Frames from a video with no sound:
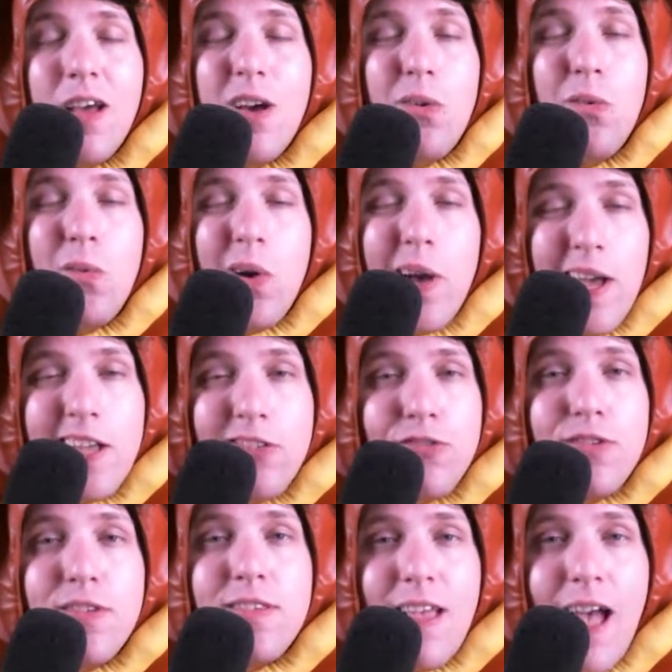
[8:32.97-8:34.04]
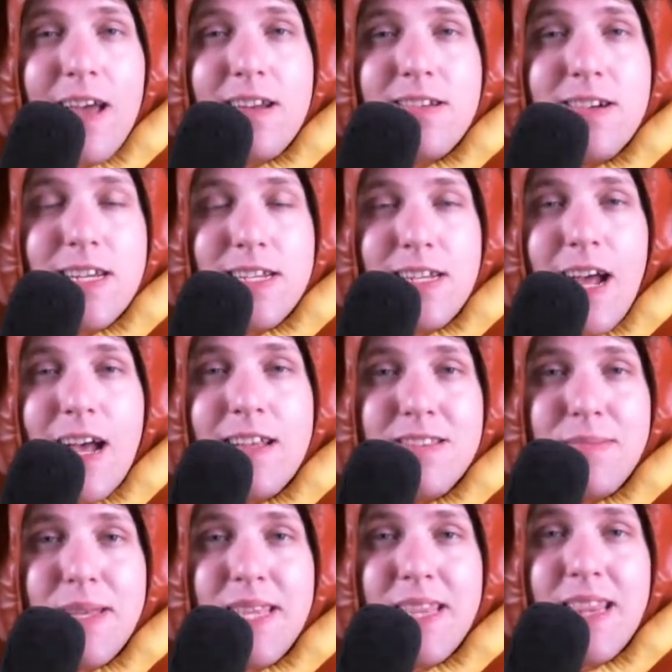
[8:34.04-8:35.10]
which sadly
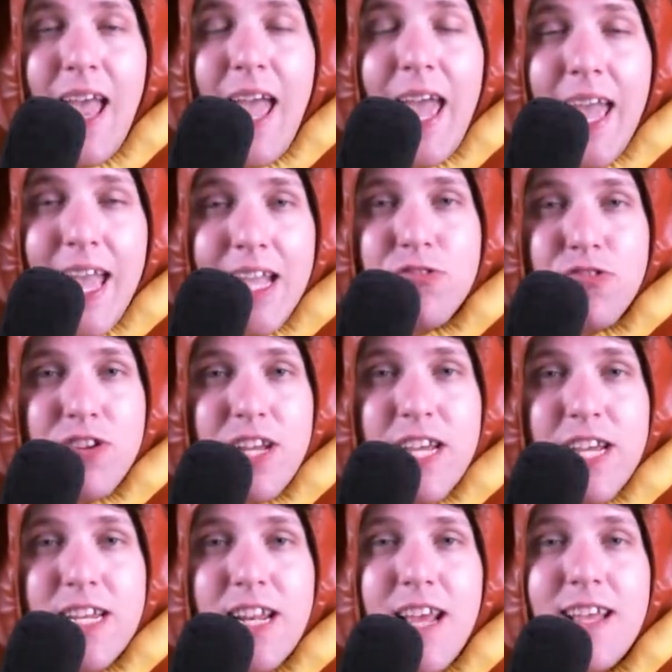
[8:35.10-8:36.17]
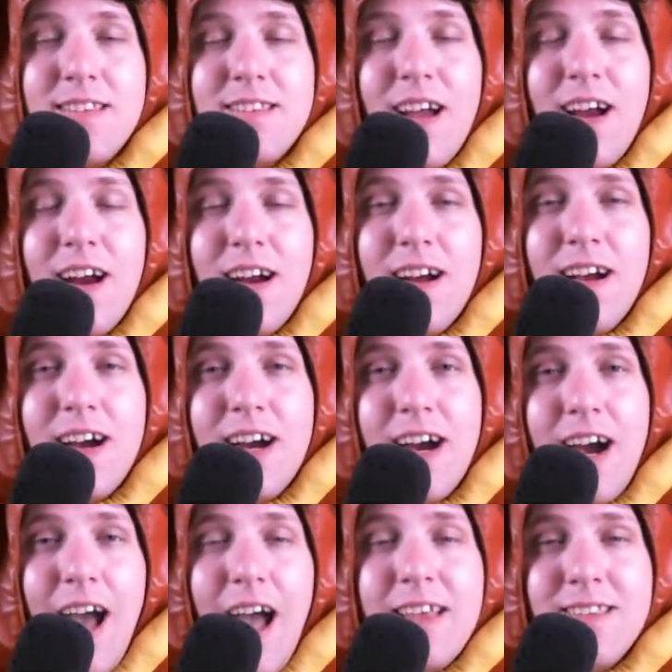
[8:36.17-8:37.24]
does mean that Adrian is our
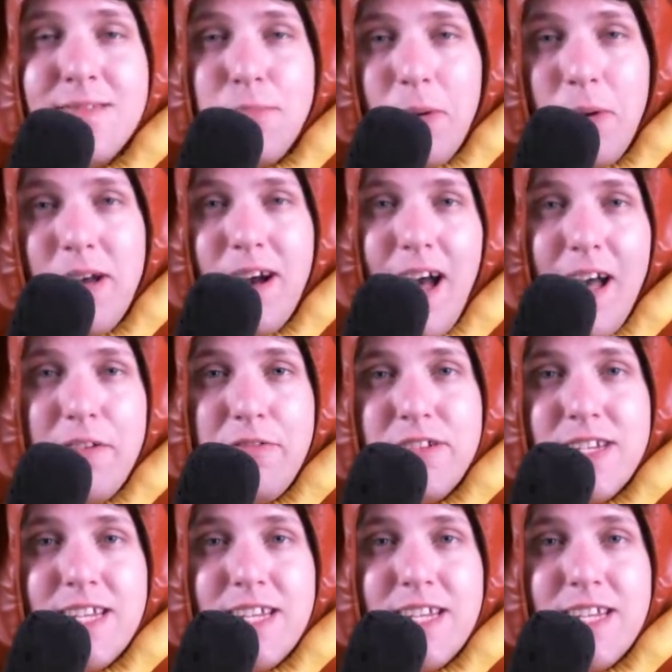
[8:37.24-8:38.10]
last boy left,